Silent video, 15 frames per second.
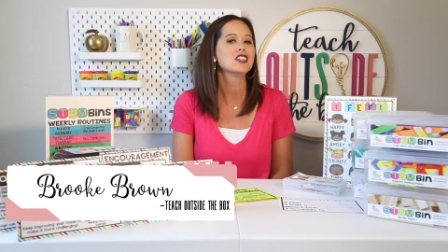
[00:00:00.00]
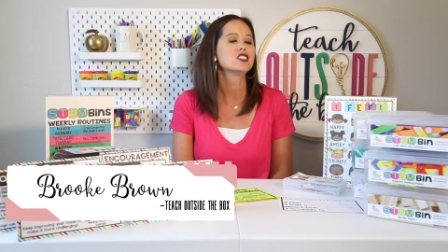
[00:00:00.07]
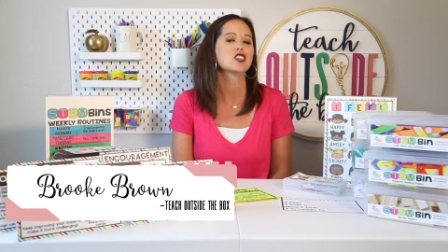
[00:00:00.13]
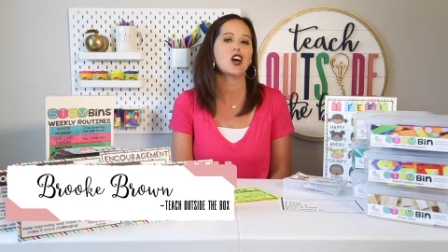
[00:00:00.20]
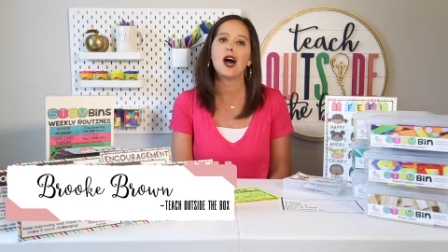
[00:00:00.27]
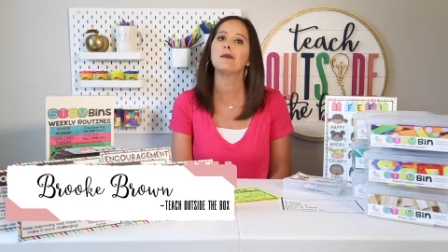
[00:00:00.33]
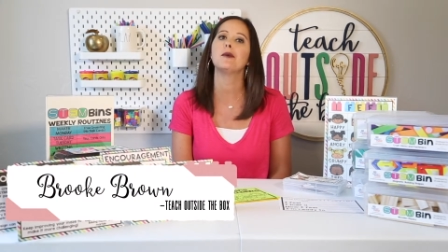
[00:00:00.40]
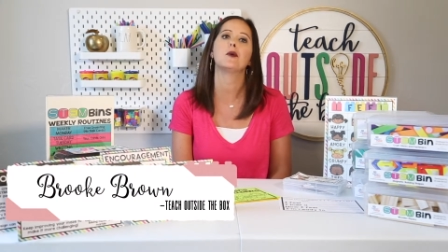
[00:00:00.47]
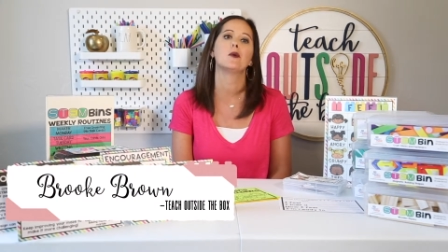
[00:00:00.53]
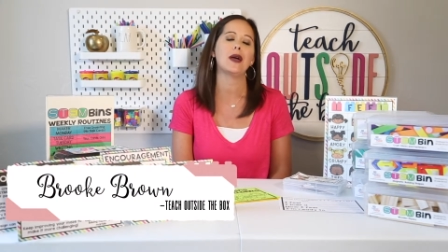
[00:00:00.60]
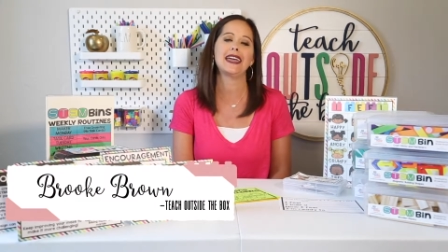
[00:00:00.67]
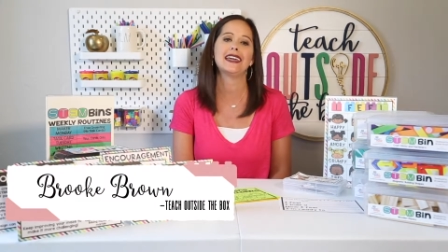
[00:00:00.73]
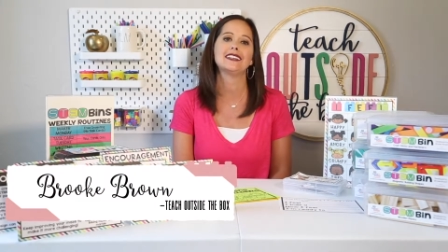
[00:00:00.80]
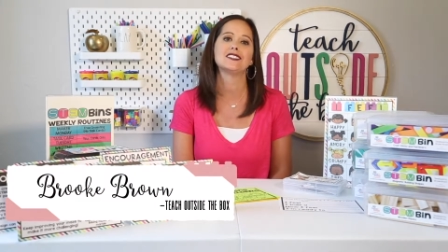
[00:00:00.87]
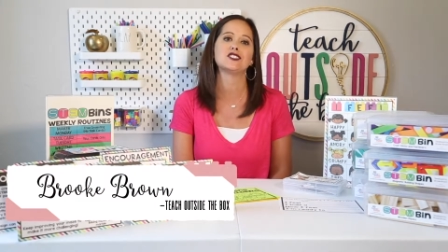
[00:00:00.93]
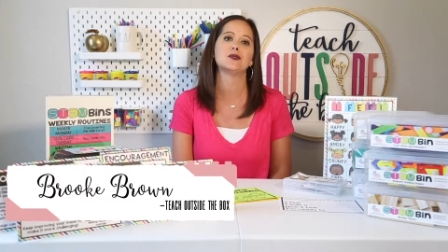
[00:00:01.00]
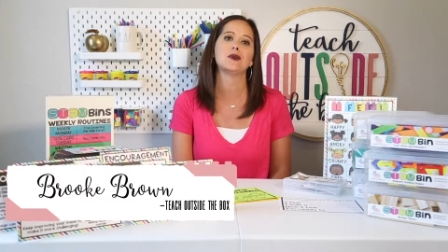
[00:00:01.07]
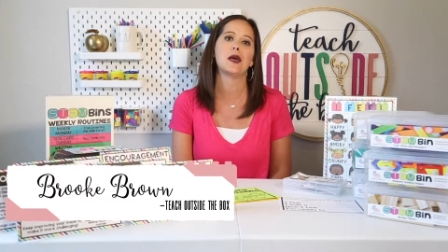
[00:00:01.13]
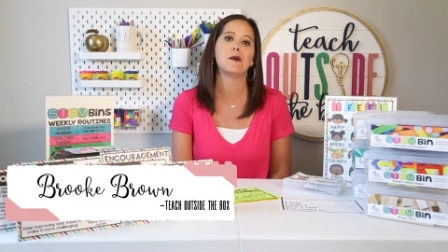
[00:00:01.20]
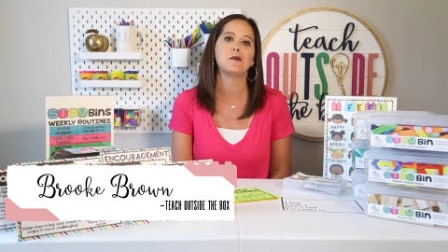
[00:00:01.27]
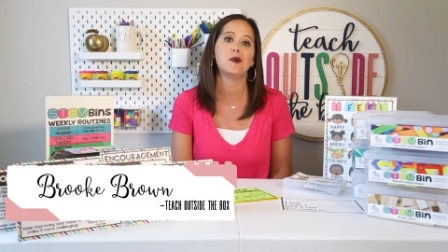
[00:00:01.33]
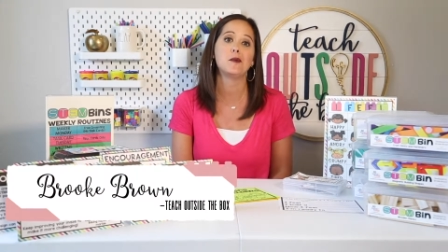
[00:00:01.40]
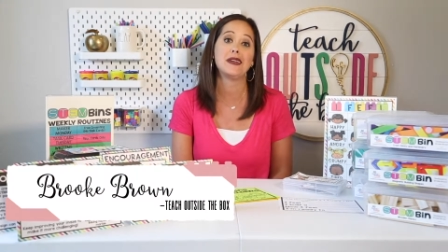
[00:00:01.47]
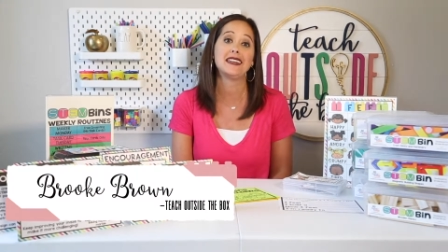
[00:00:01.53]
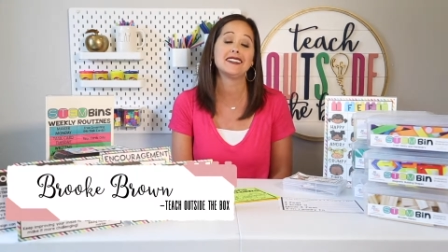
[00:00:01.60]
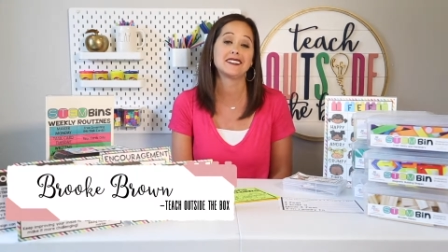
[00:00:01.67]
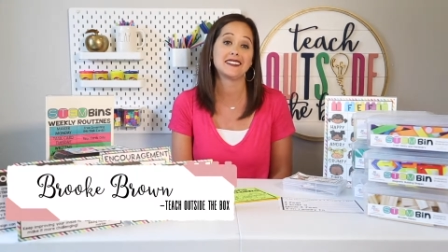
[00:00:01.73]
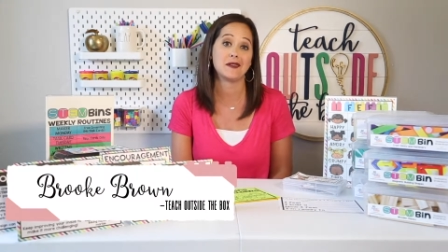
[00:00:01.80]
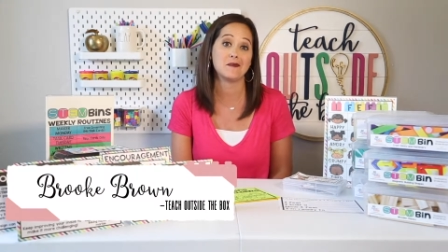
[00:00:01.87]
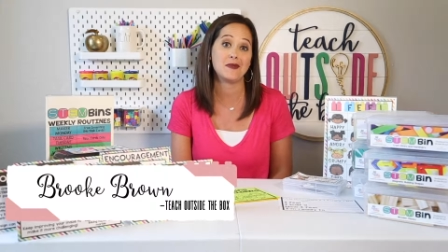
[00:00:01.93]
top ways to implement
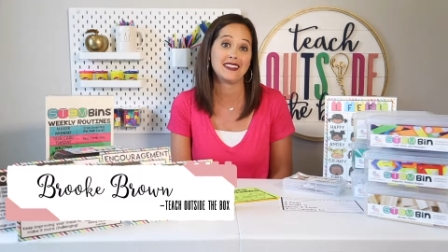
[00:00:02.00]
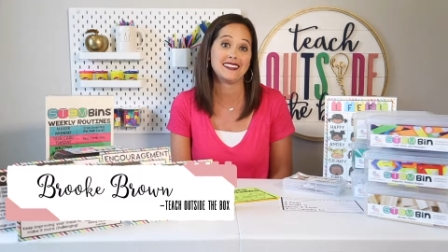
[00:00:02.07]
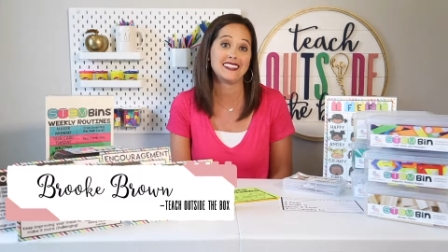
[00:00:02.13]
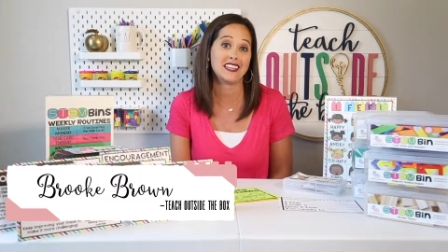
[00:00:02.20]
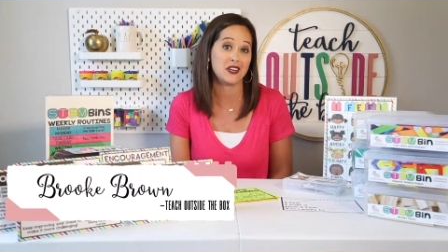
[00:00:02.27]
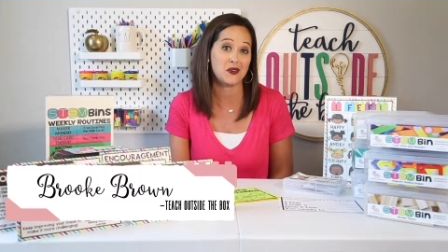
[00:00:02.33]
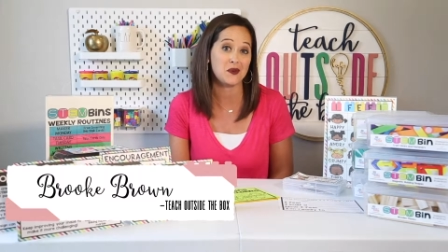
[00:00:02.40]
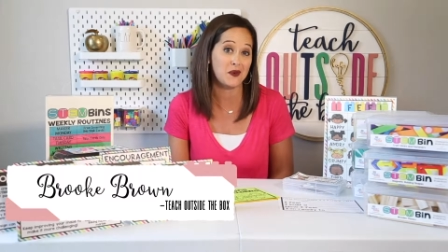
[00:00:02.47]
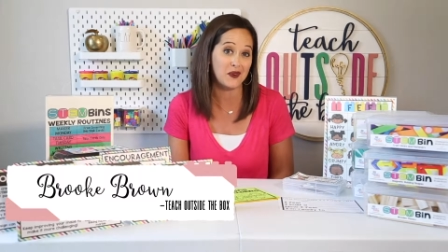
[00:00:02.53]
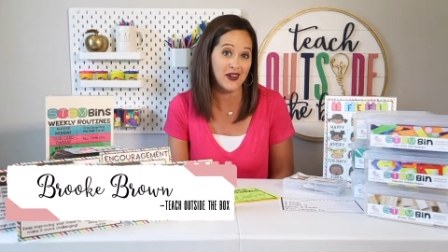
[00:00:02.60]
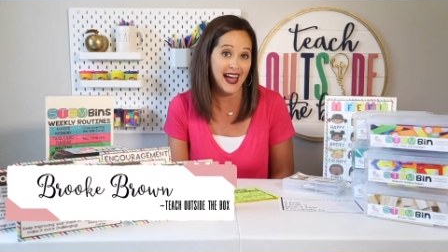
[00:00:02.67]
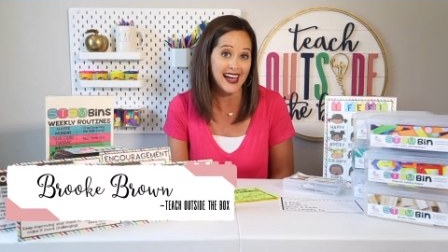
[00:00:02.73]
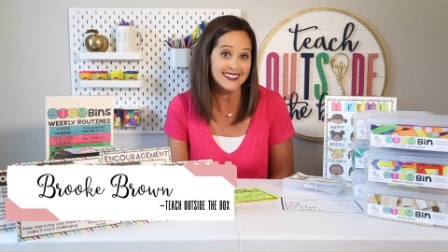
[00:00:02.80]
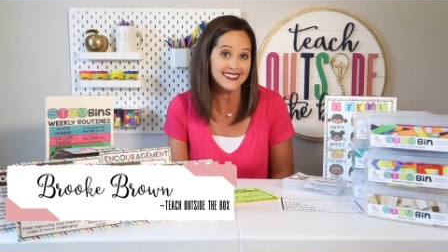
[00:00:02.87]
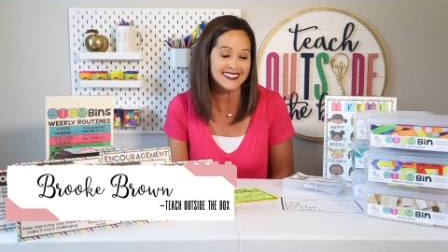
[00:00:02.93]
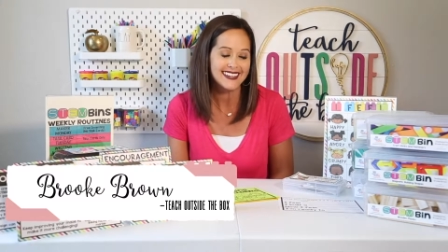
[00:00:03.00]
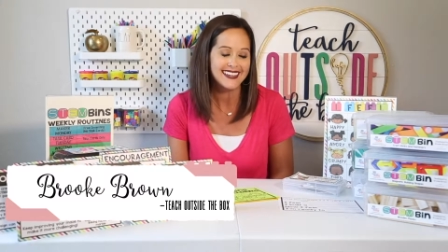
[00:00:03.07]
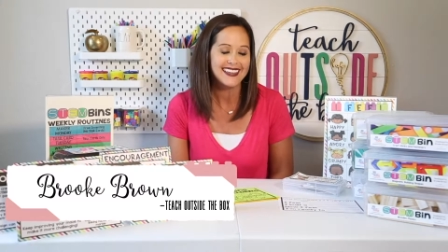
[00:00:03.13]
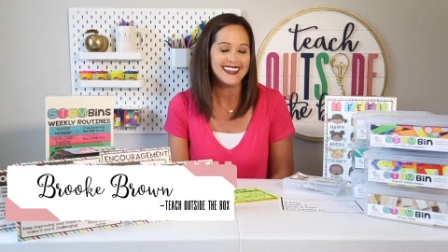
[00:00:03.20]
STEM Bins in your class.